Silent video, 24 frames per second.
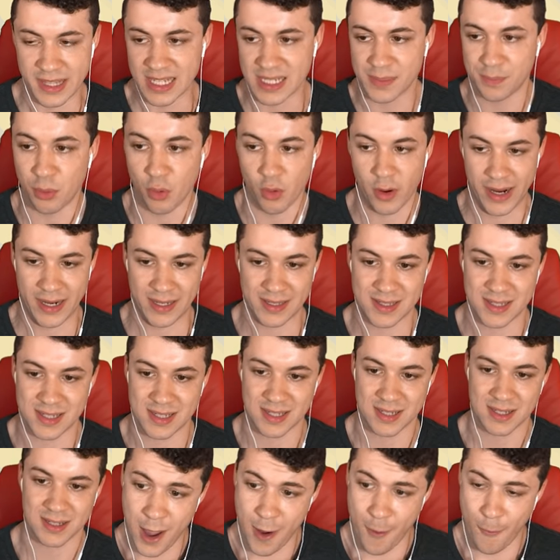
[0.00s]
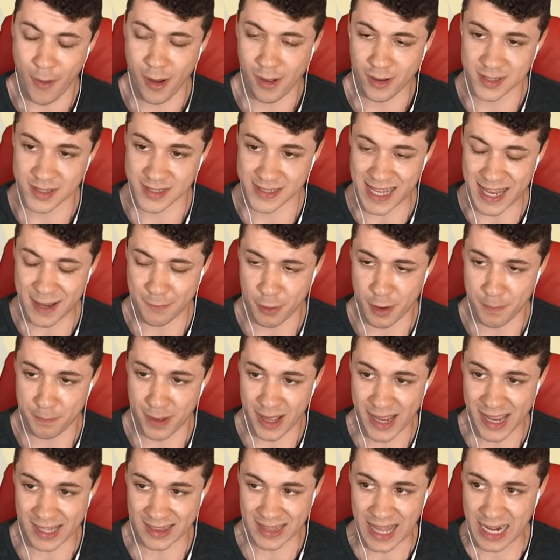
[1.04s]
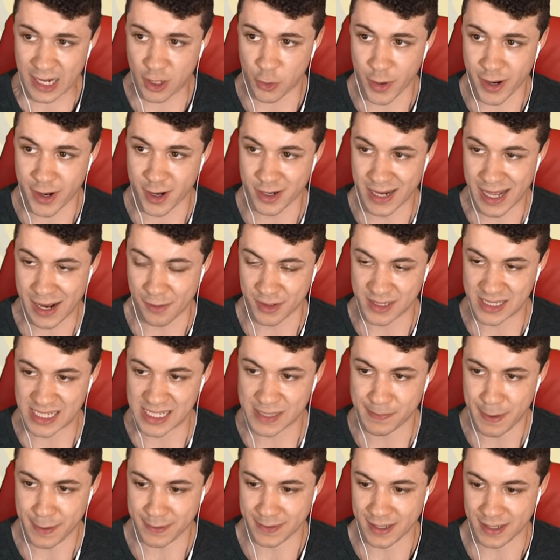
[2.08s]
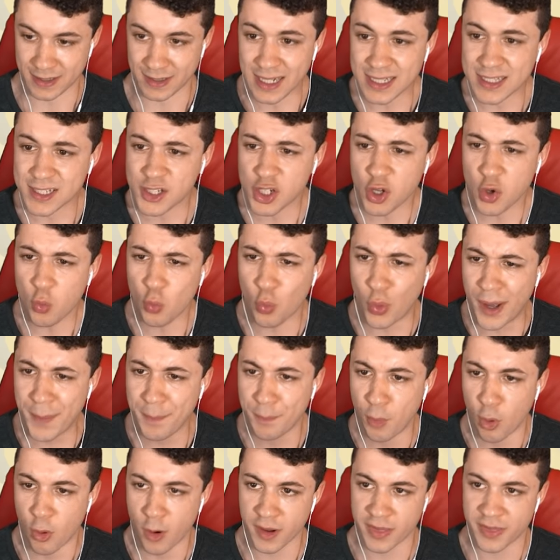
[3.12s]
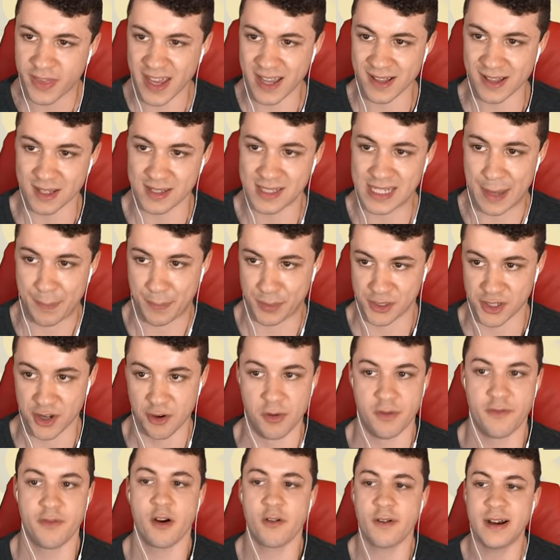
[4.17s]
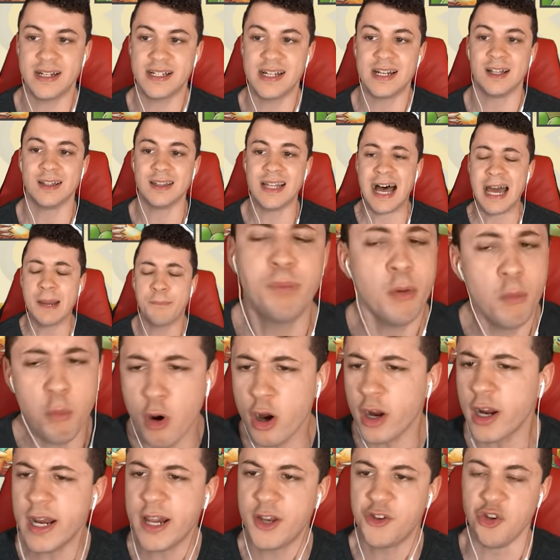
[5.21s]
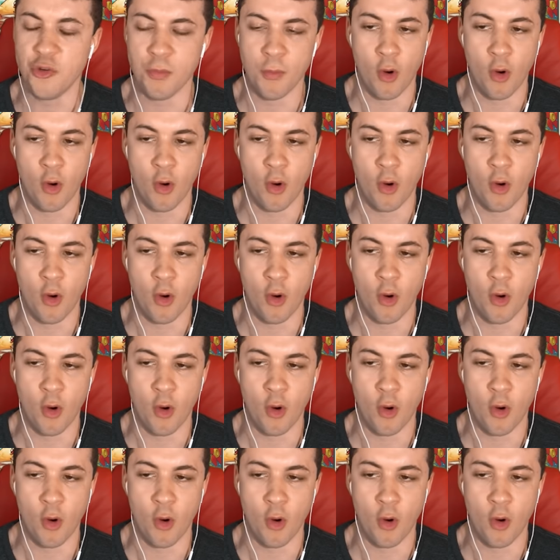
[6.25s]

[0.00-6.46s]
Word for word: this point. Well, since that went by a lot quicker than I was expecting, let's do one more thing this episode. We've already done a lot, but we're gonna do